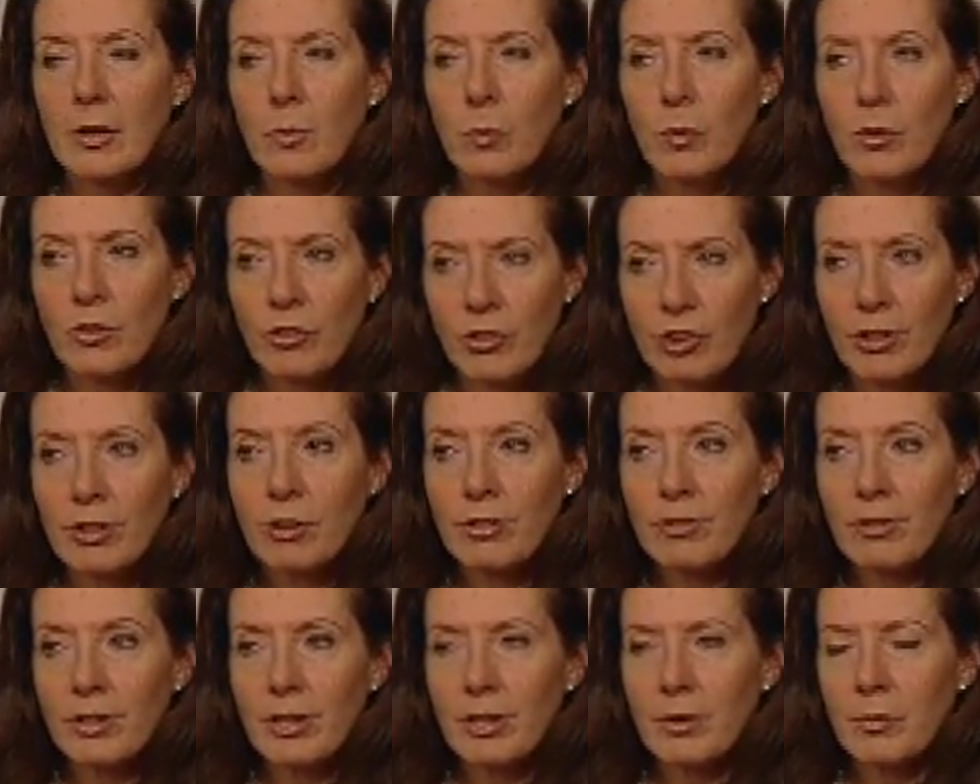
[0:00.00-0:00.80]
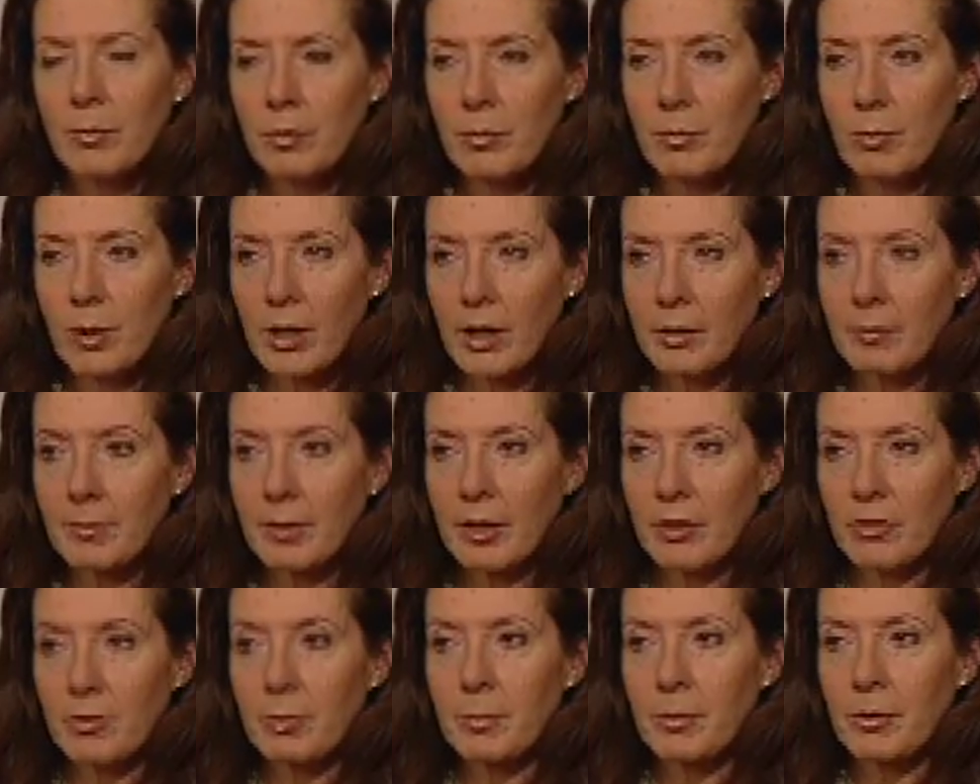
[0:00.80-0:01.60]
With children, you work
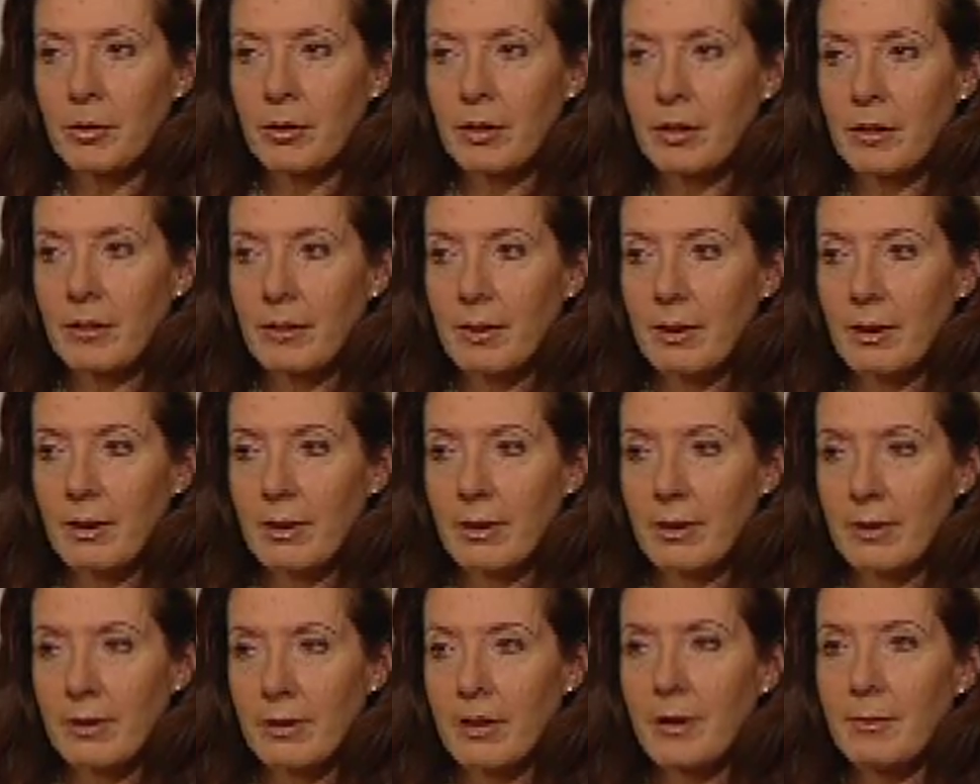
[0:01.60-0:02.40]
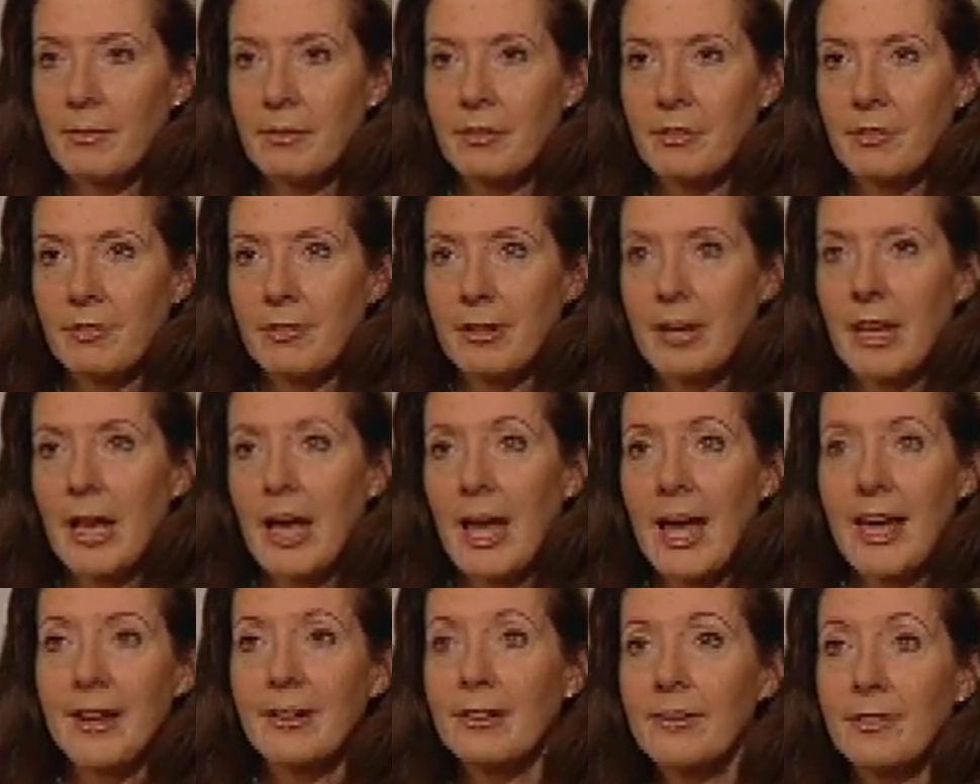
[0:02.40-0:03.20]
much more in terms of an
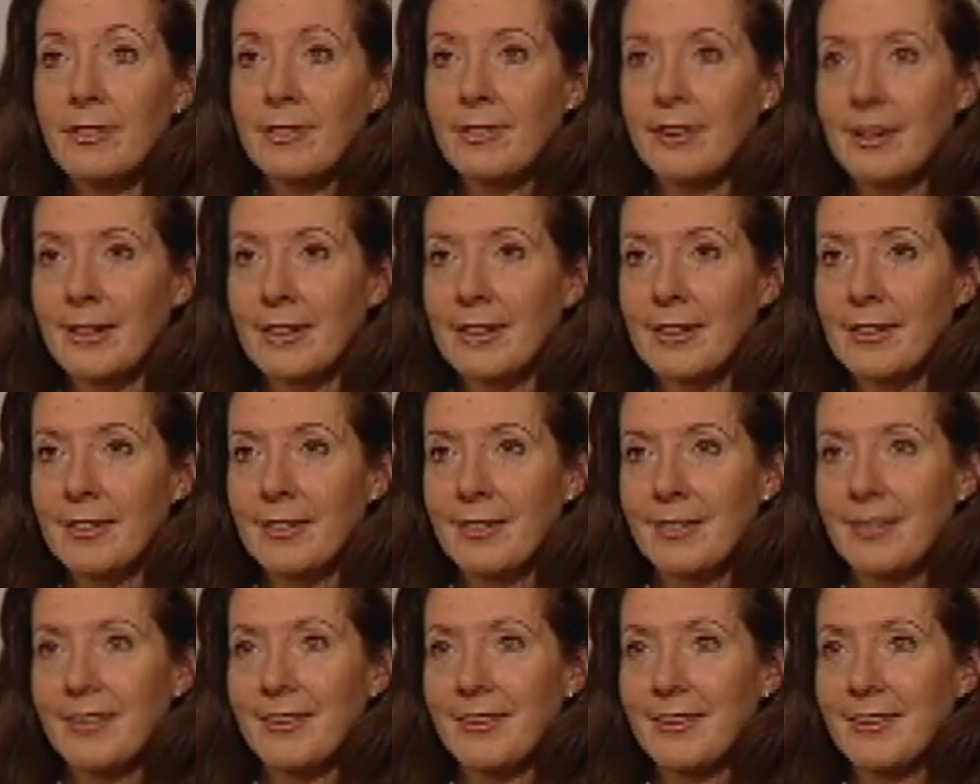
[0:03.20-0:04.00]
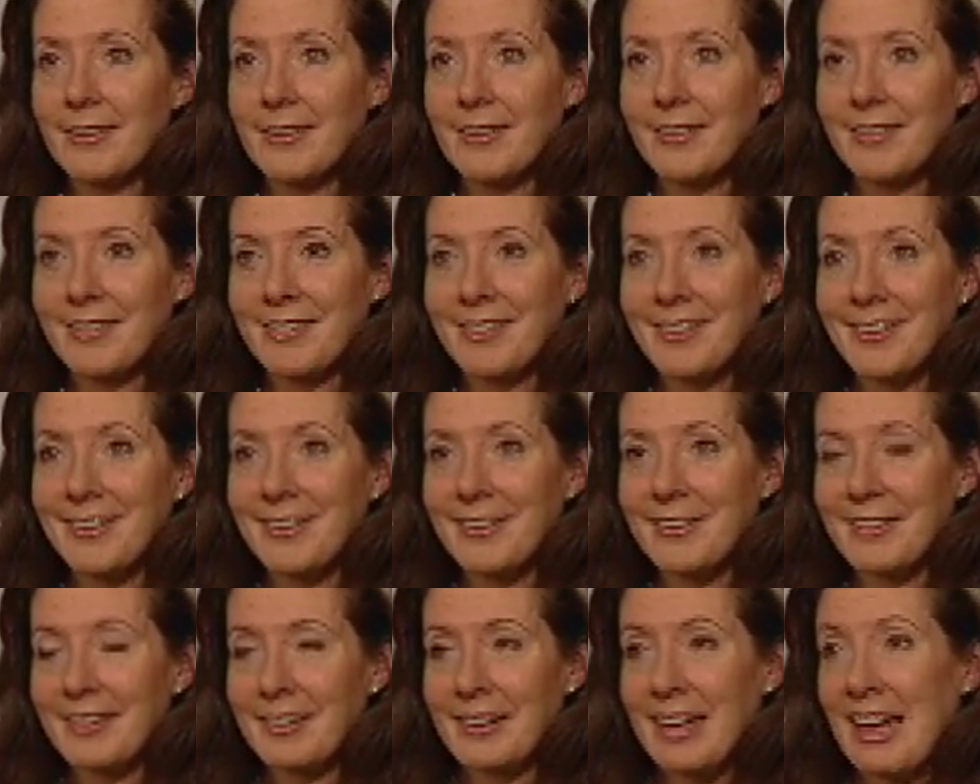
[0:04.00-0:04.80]
energy, that
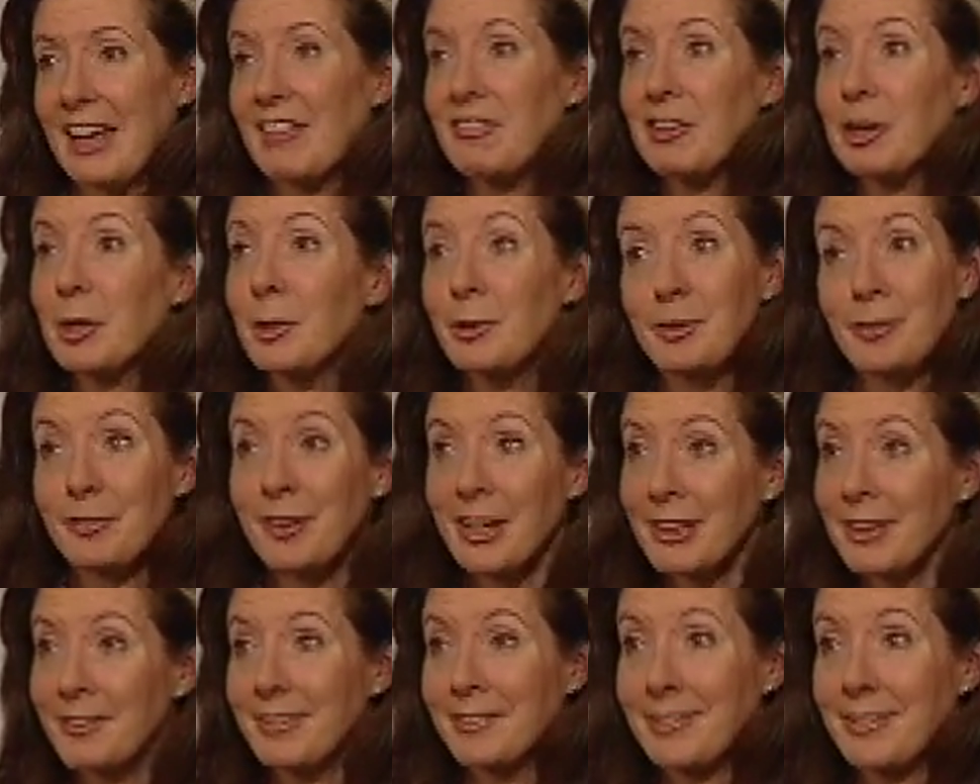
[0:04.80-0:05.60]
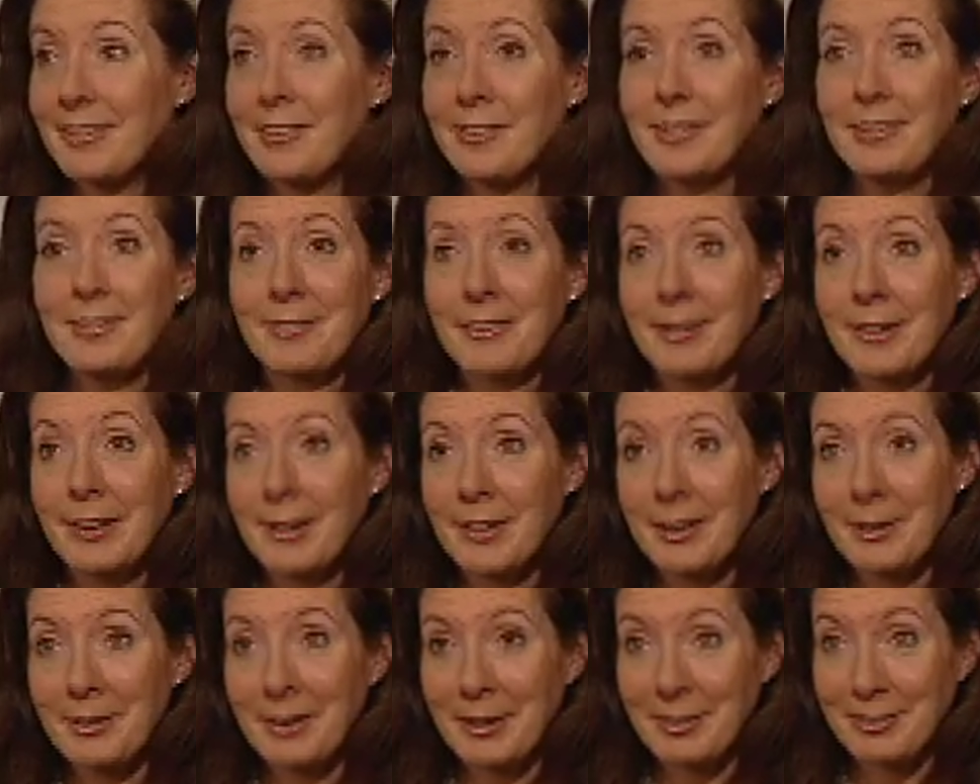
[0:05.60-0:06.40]
they have a lot of energy, children,
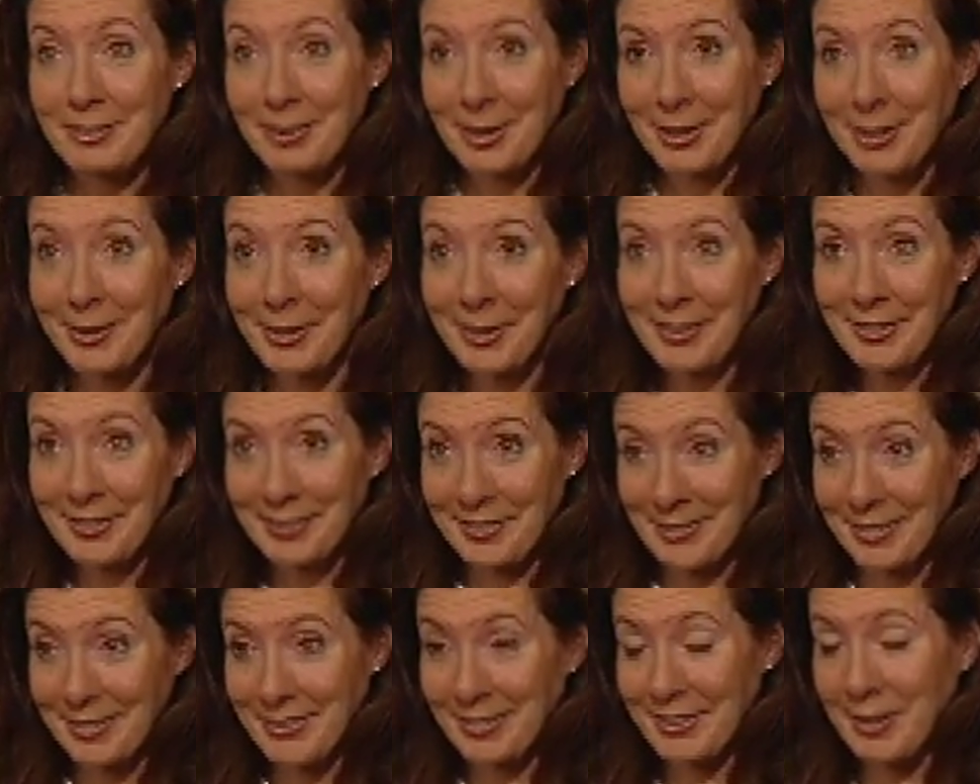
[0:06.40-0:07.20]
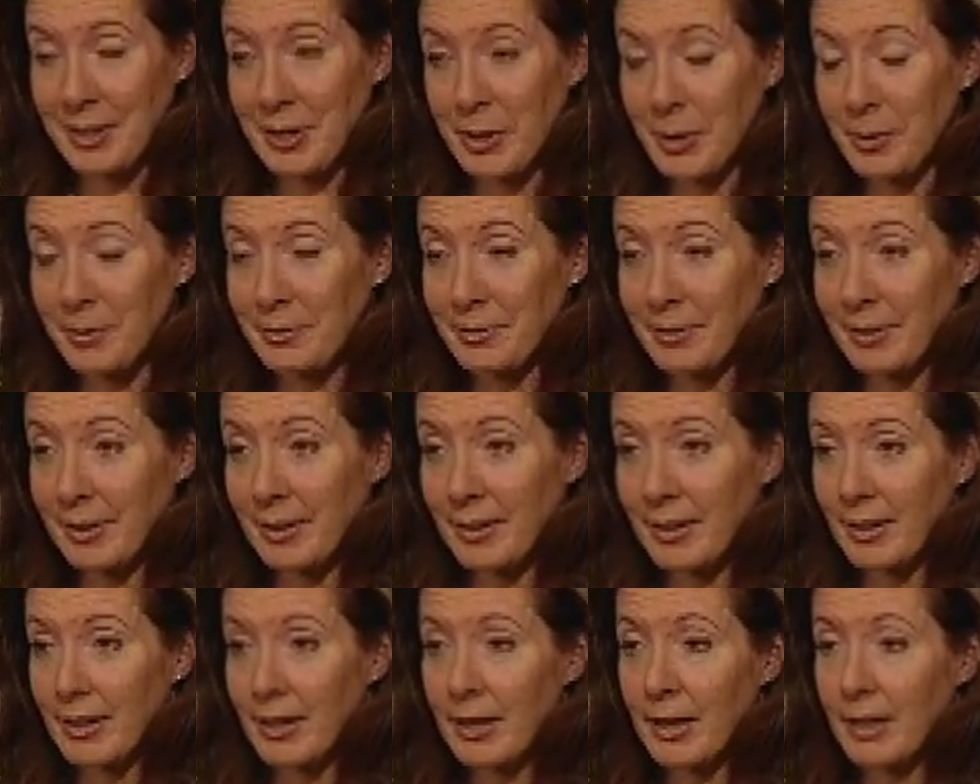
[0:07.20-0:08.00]
and you have to harness it and use it.